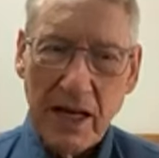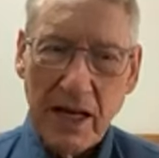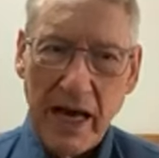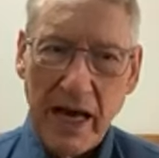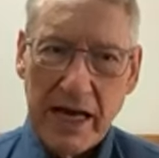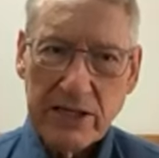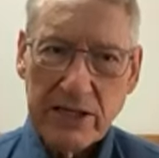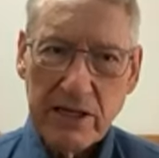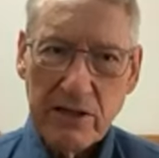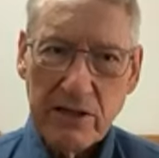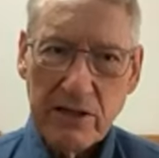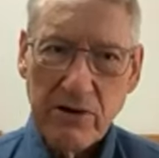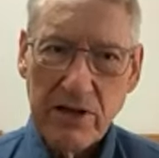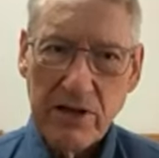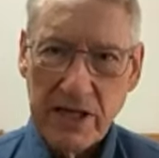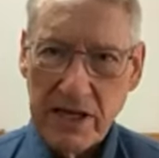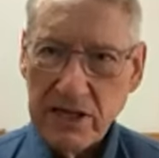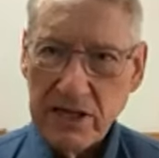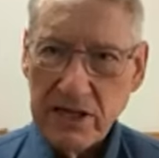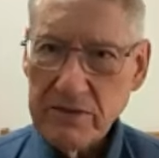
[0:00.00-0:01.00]
actually
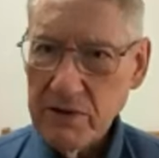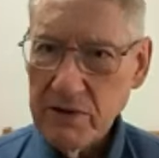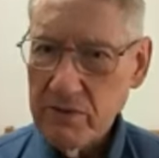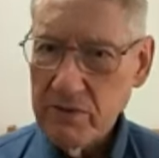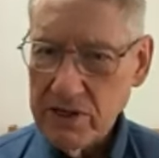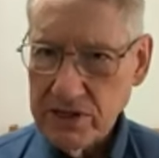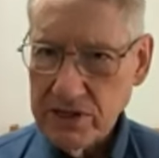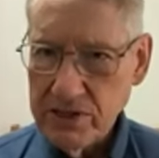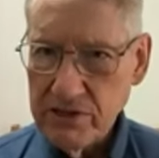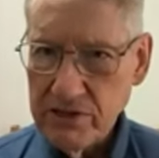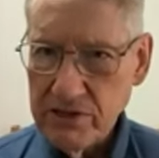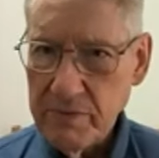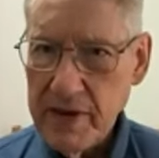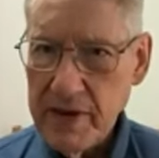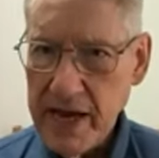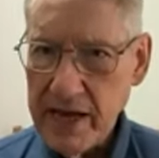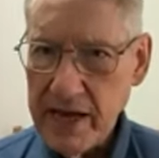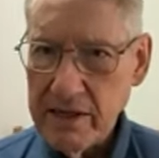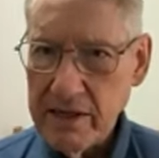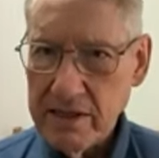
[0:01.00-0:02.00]
learning the instrument wasn't too
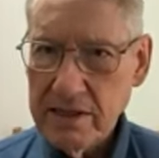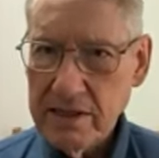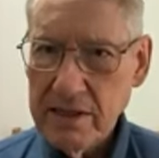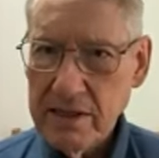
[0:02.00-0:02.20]
bad.